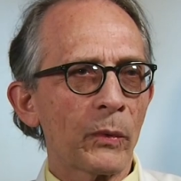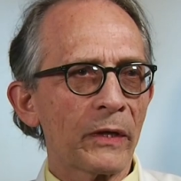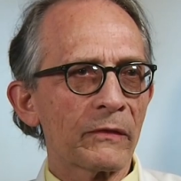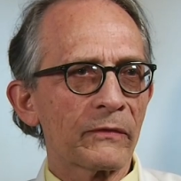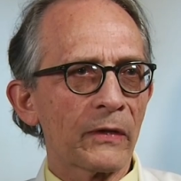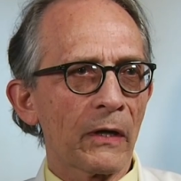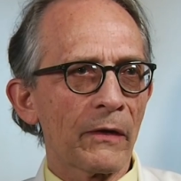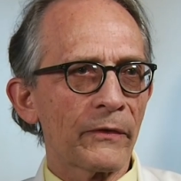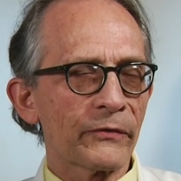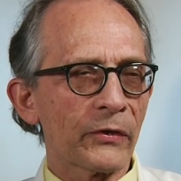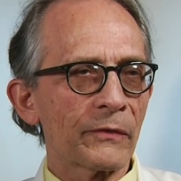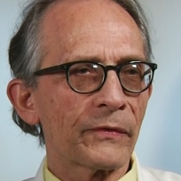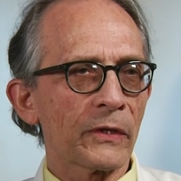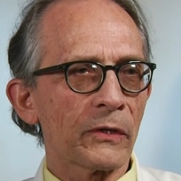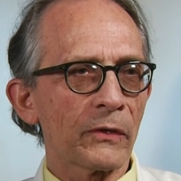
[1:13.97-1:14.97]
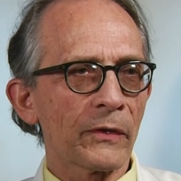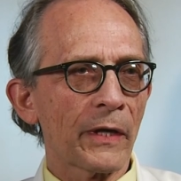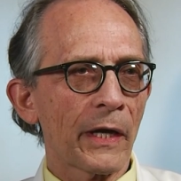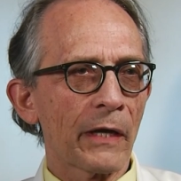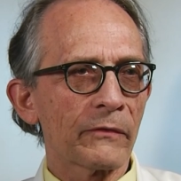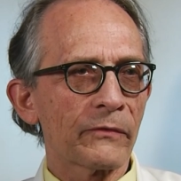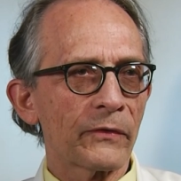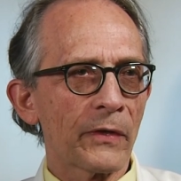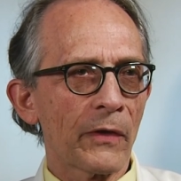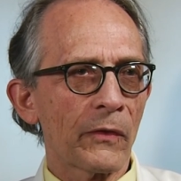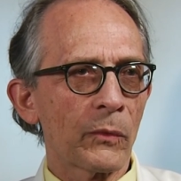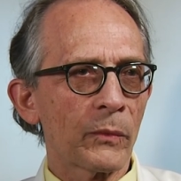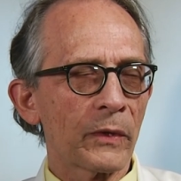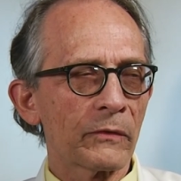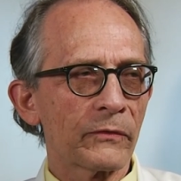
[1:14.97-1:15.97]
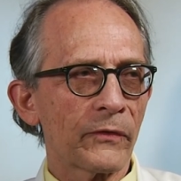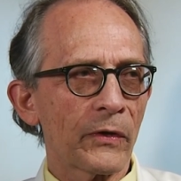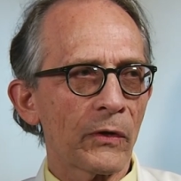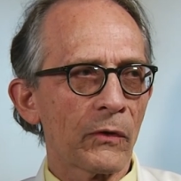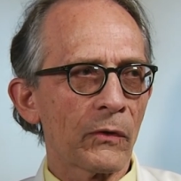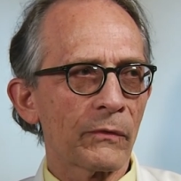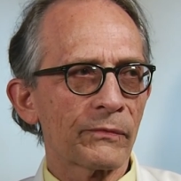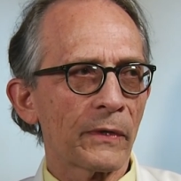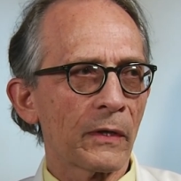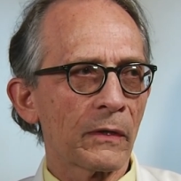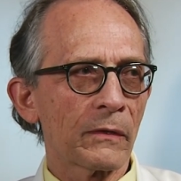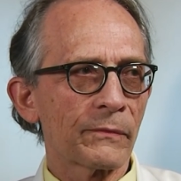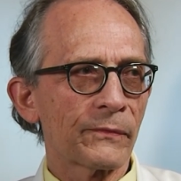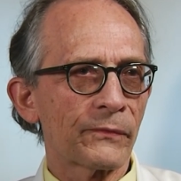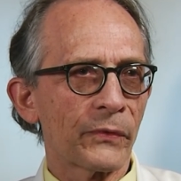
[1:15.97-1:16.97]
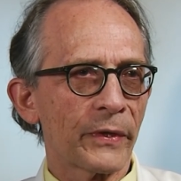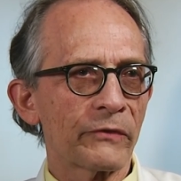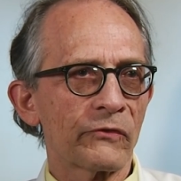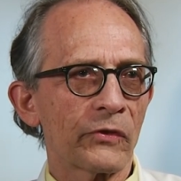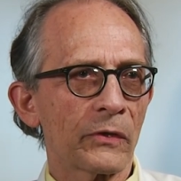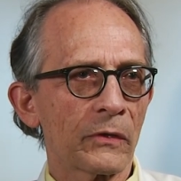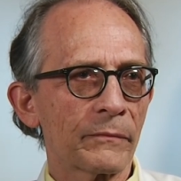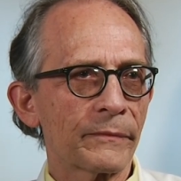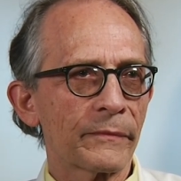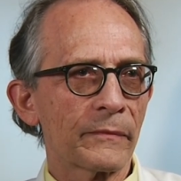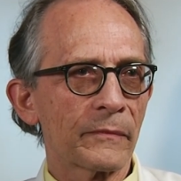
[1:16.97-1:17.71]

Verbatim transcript: ones are the cervical cancer, and the other one's the oral pharyngeal